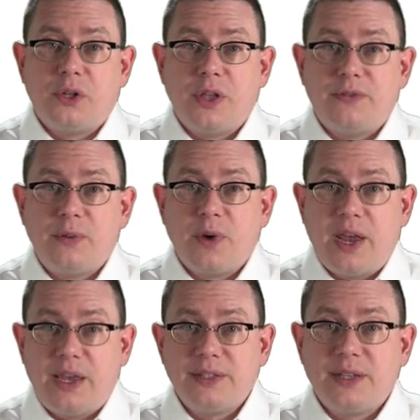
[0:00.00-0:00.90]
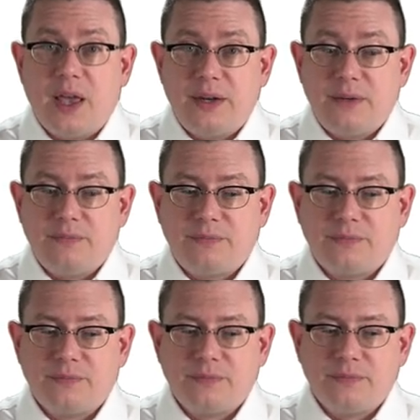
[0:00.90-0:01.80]
the left and right hand side.
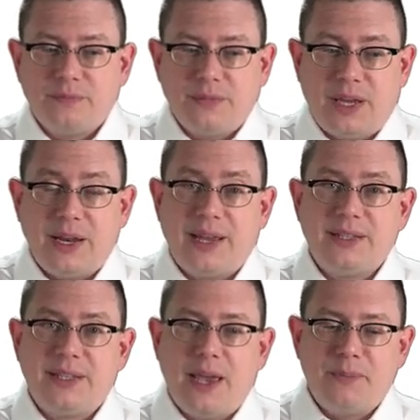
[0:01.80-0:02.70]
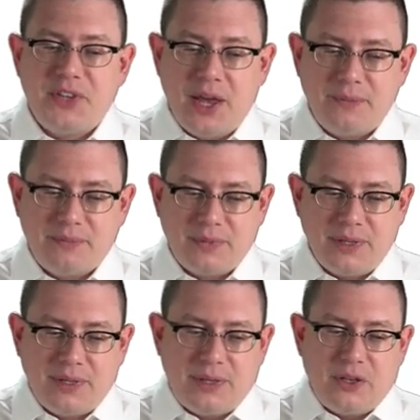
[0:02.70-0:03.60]
And I can say I'm done.
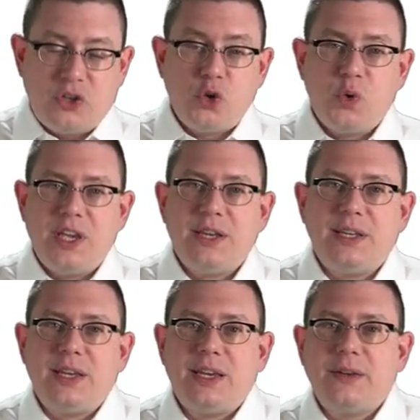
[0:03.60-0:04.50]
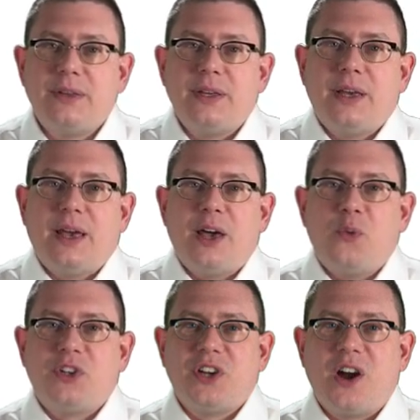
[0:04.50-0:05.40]
QED, uh,
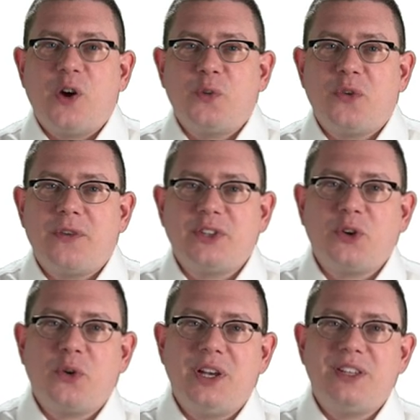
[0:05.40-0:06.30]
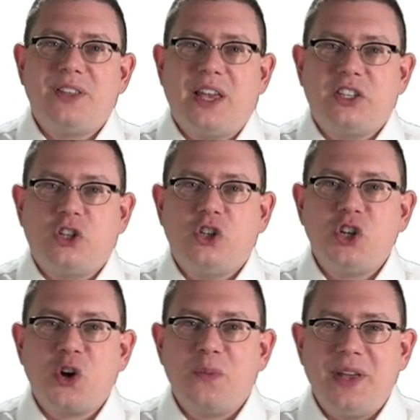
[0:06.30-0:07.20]
which our own Professor Gries likes to
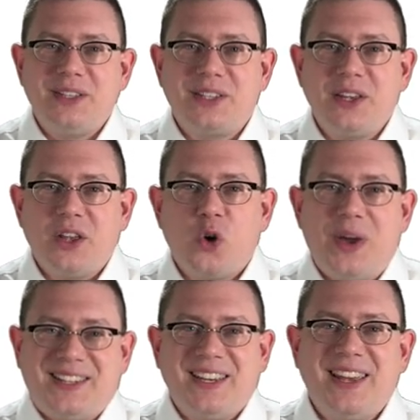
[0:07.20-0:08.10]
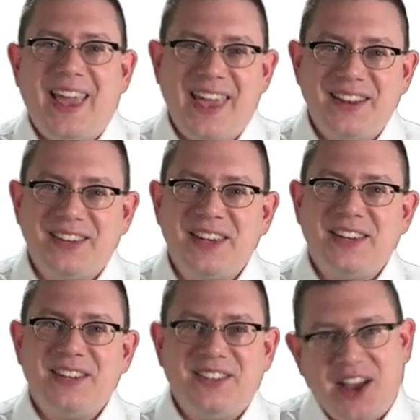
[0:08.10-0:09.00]
joke means quit, end,
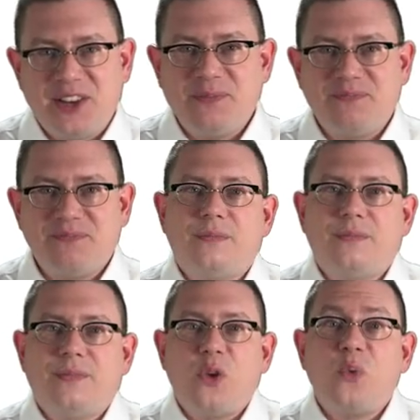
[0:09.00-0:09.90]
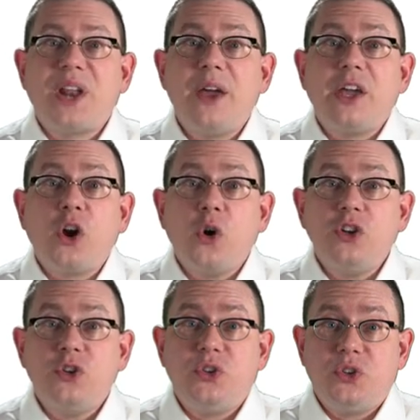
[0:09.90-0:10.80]
done. What I
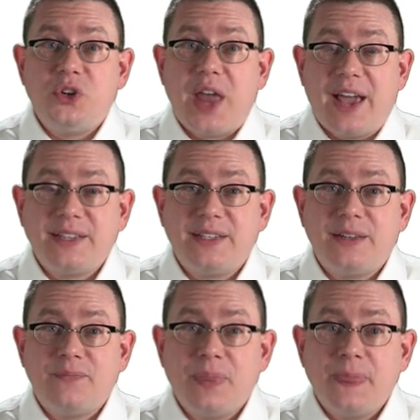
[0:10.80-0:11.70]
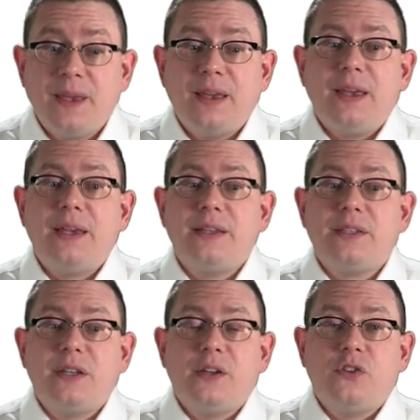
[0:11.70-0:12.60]
encourage you to do next
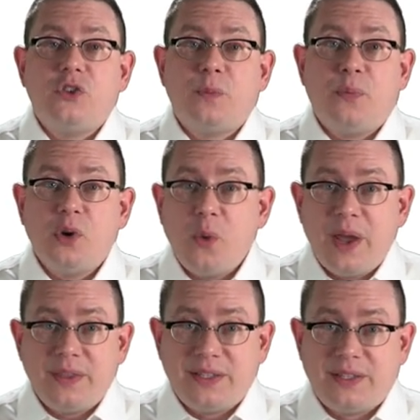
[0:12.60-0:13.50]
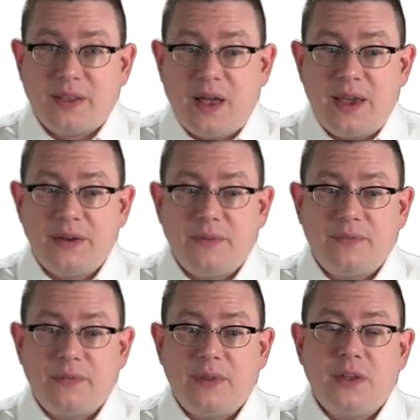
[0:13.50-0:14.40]
is to put away this slide,
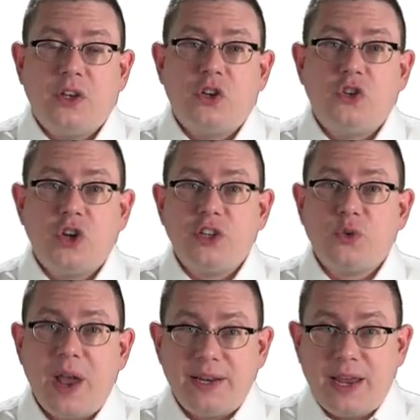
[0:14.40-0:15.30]
just write